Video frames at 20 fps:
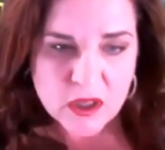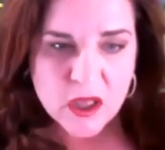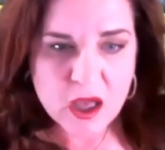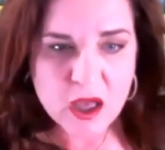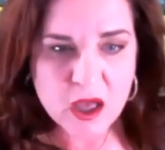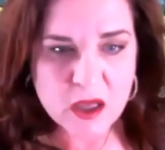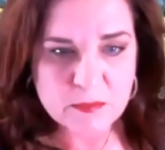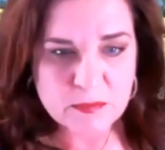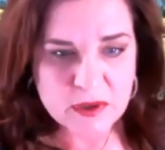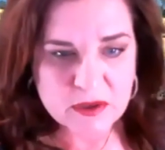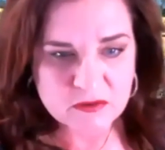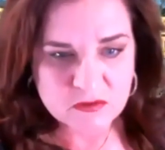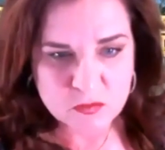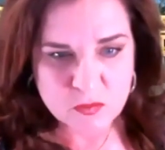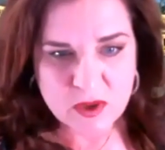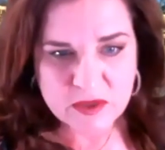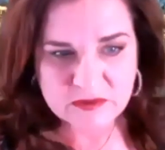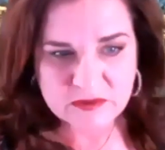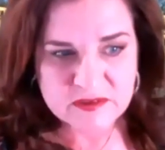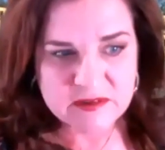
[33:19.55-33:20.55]
as
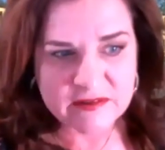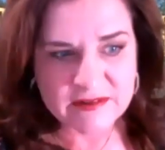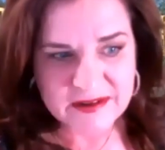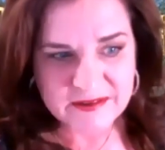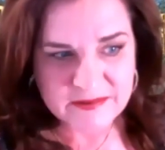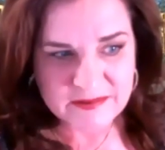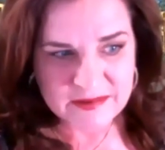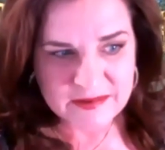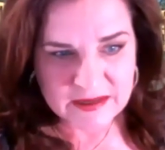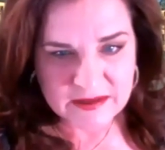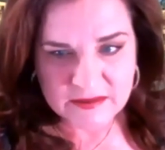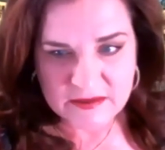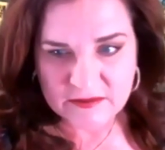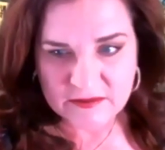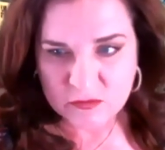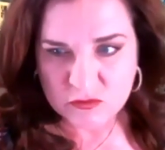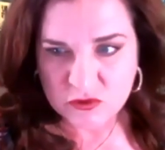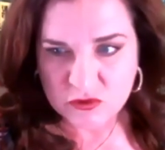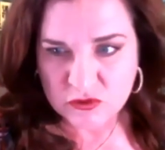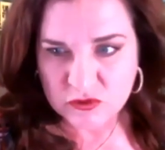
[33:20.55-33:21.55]
well as the density.
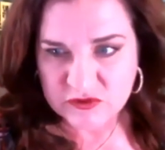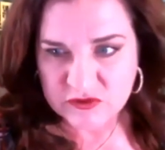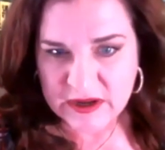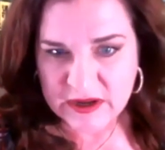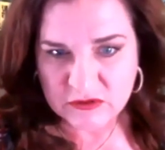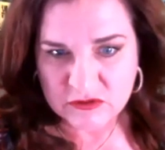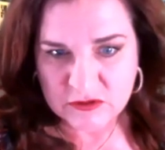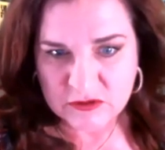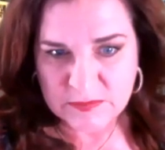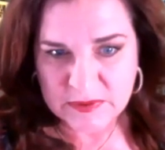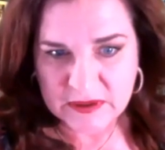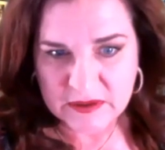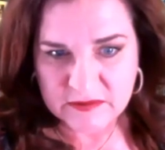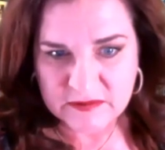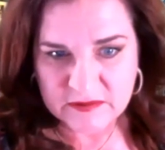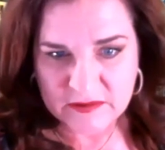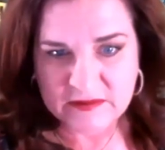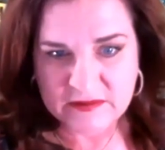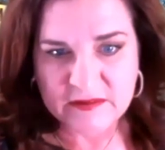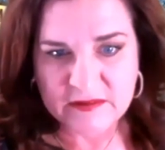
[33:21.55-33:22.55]
This turns out to be
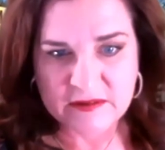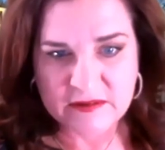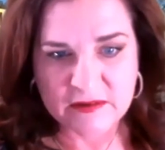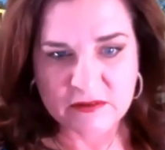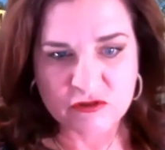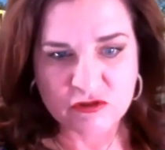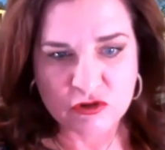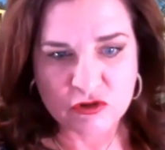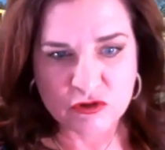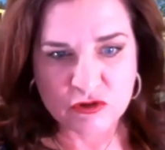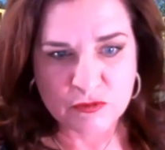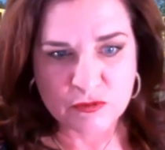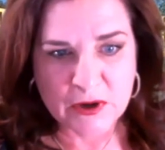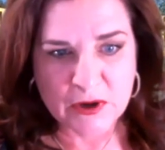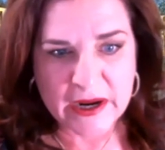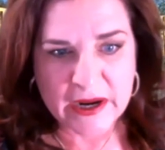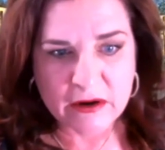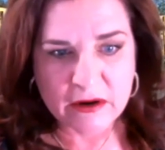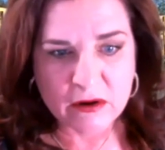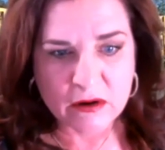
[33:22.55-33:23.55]
66 units per
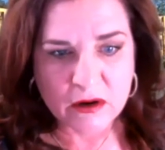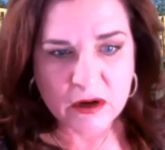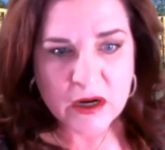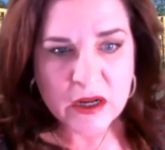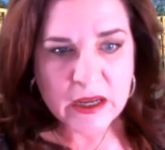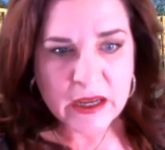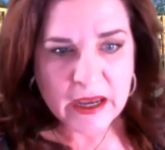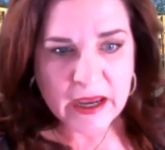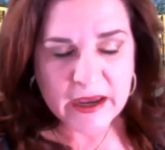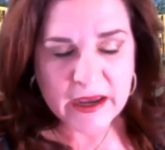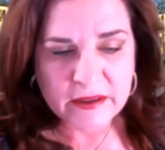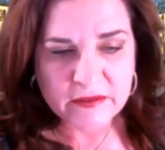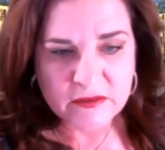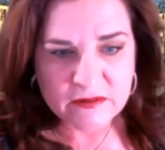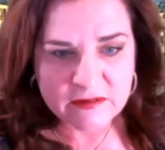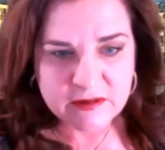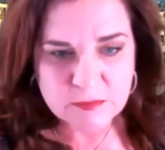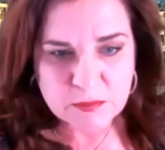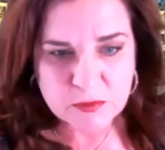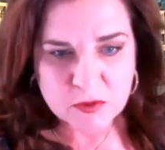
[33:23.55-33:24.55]
acre, and
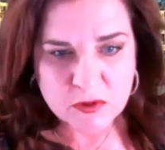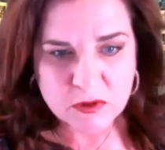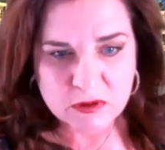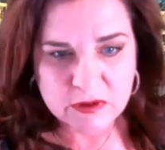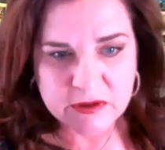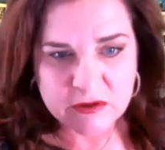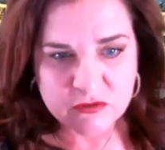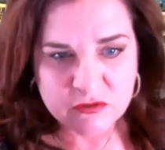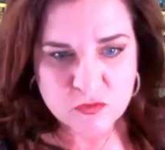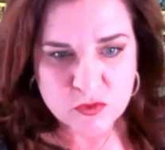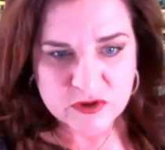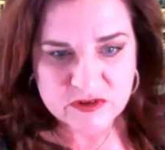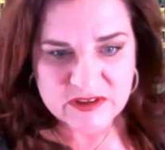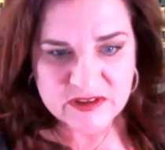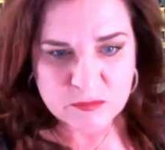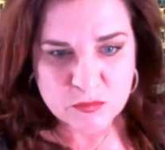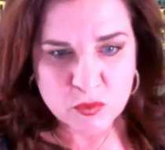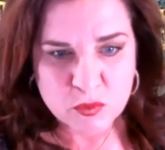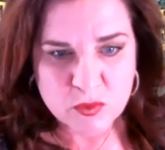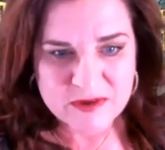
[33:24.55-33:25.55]
the typical is
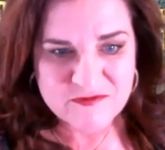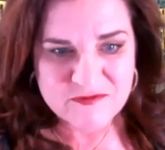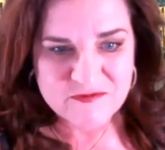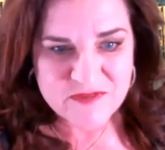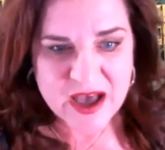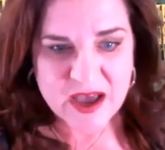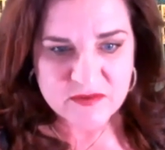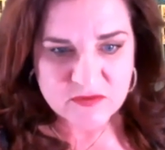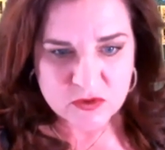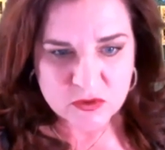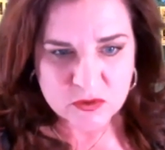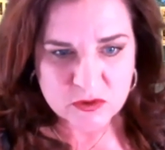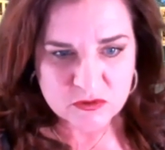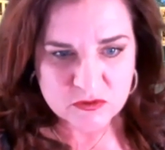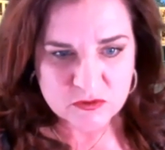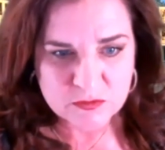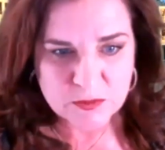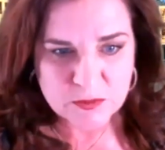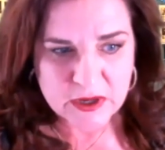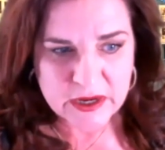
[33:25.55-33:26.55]
14.5
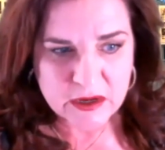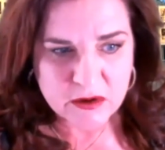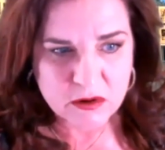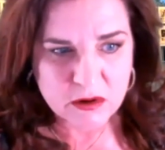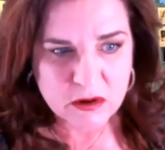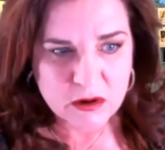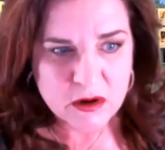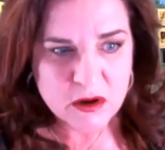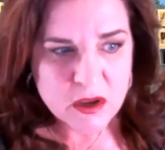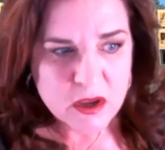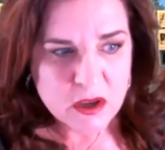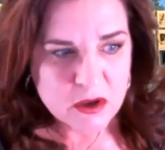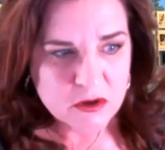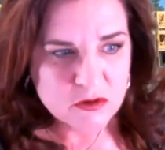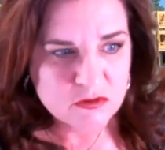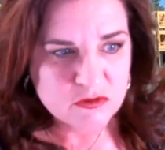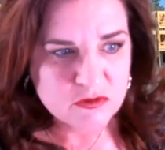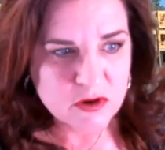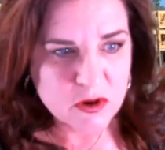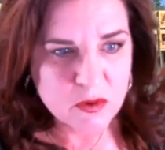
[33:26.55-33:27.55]
units per acre.
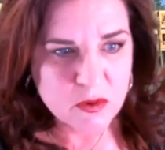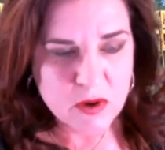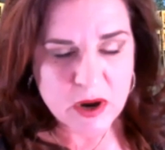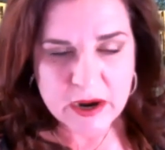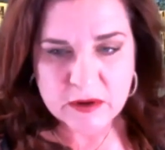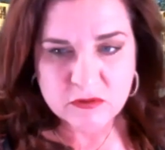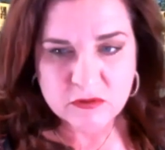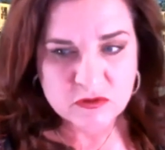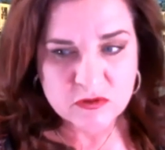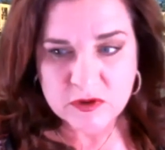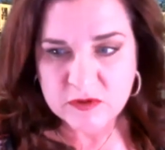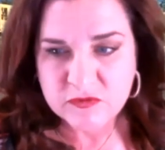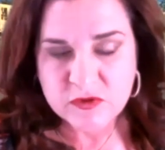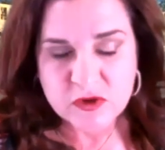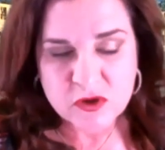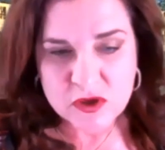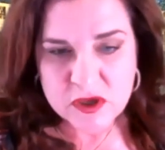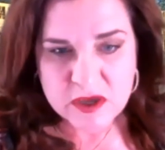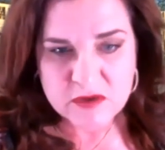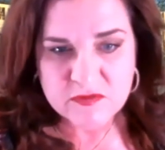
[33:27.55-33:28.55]
So if
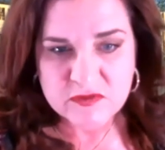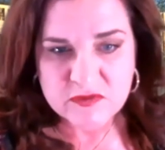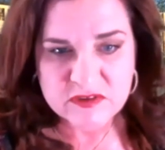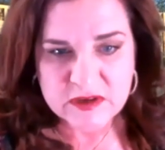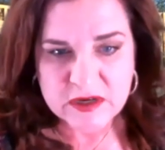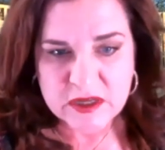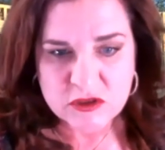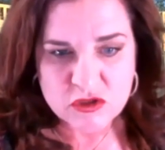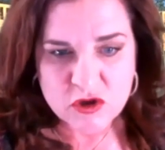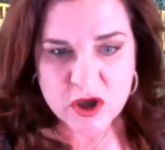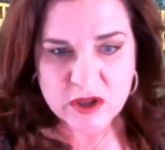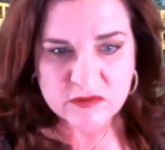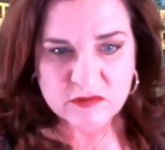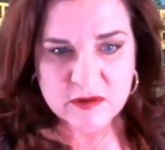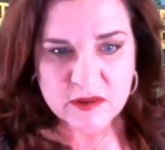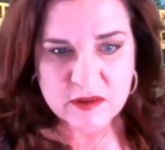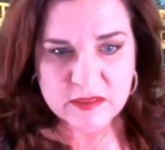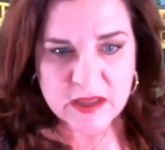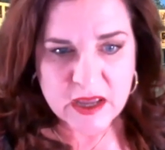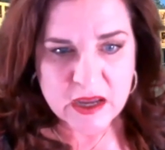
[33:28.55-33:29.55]
you can give us any thoughts
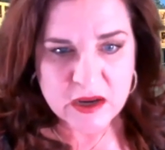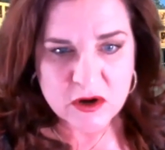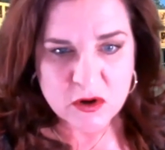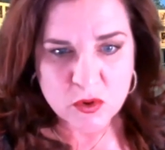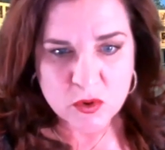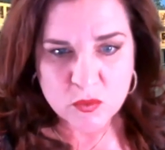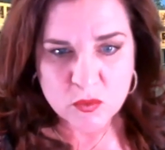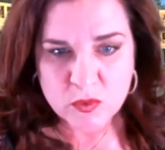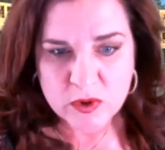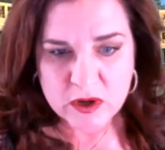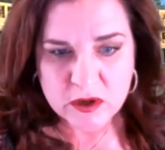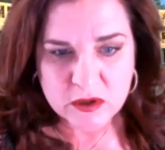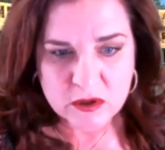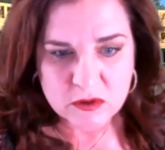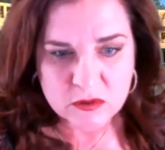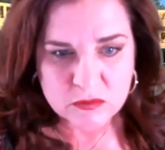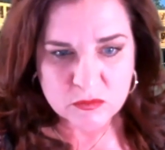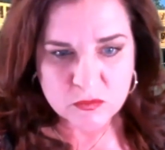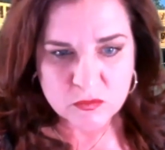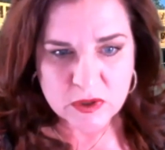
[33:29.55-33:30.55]
on that, or
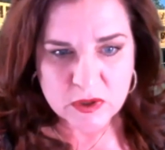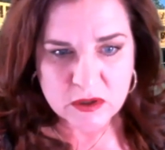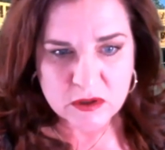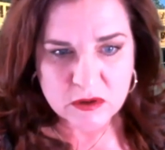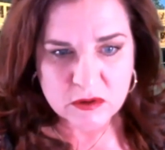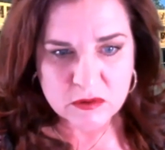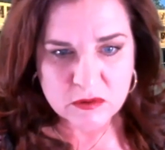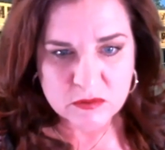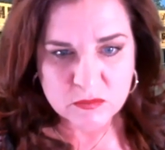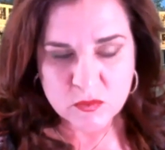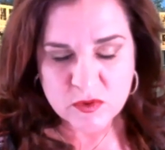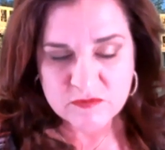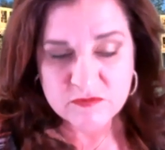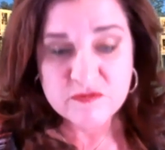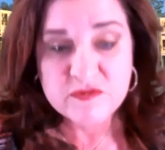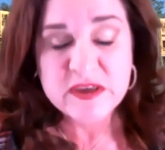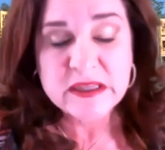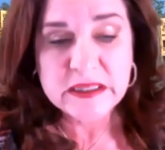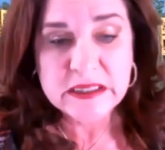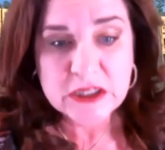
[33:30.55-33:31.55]
what
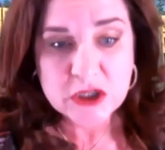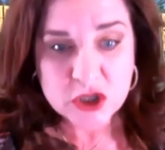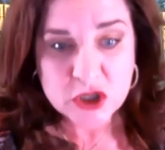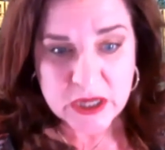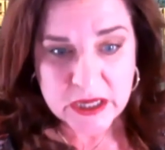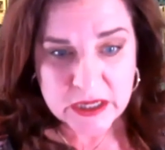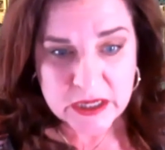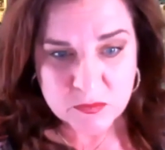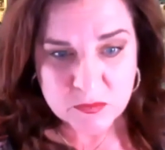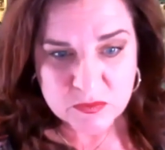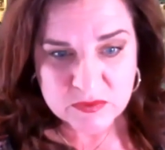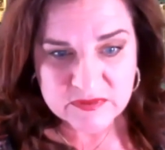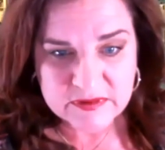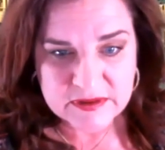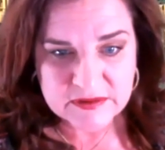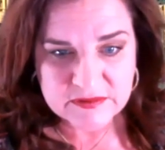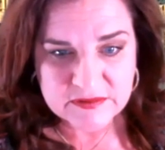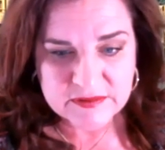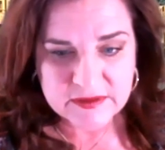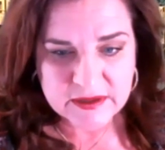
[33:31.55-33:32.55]
feeling you're getting with
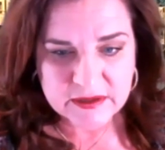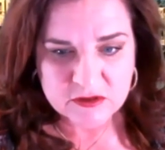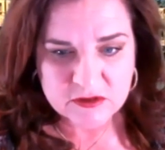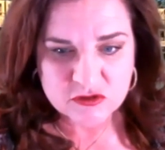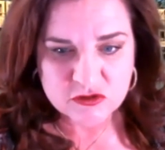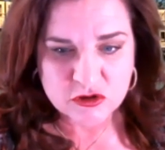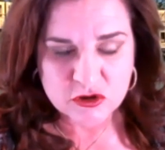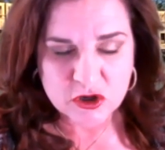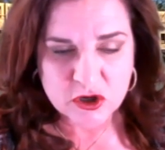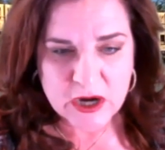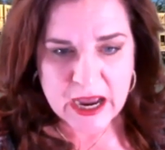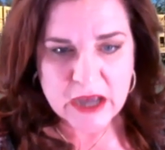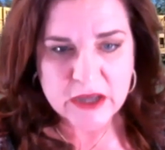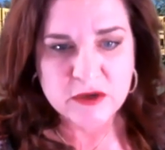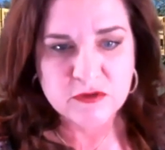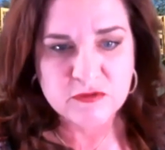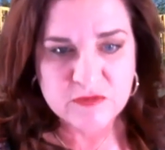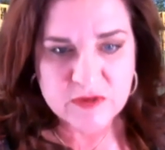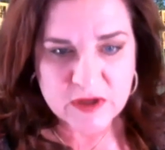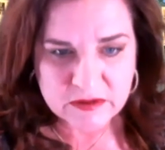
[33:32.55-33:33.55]
C6, or how
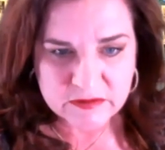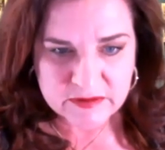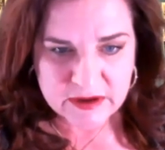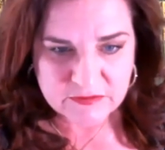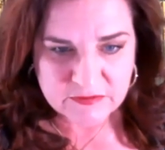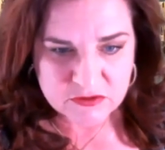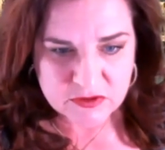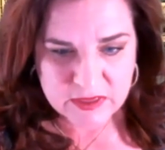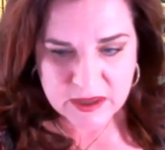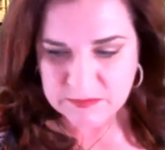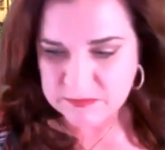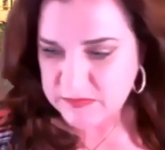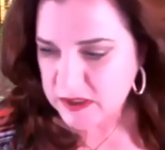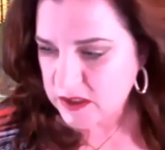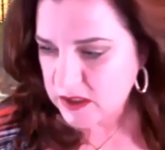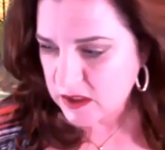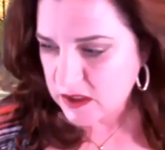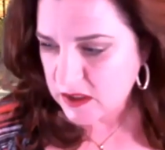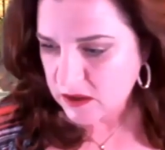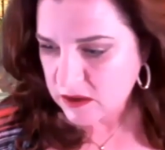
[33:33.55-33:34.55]
you felt after that
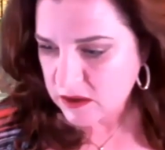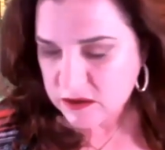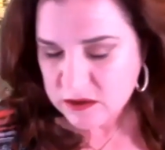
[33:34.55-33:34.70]
meeting.